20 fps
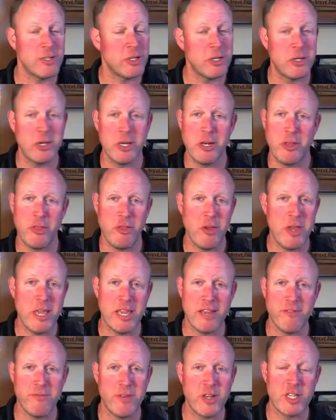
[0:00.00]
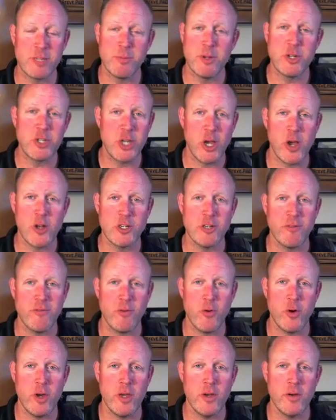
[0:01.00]
it's a good thing if things have been challenging
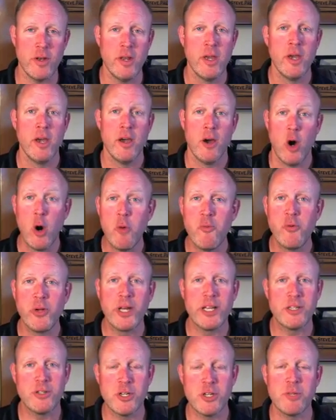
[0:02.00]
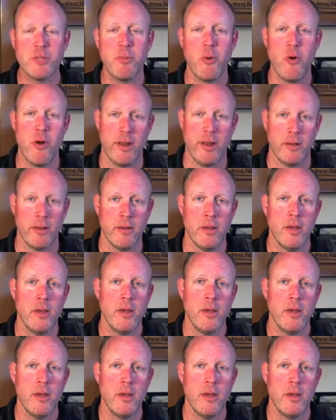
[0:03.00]
for you, and hopefully it's disappointing.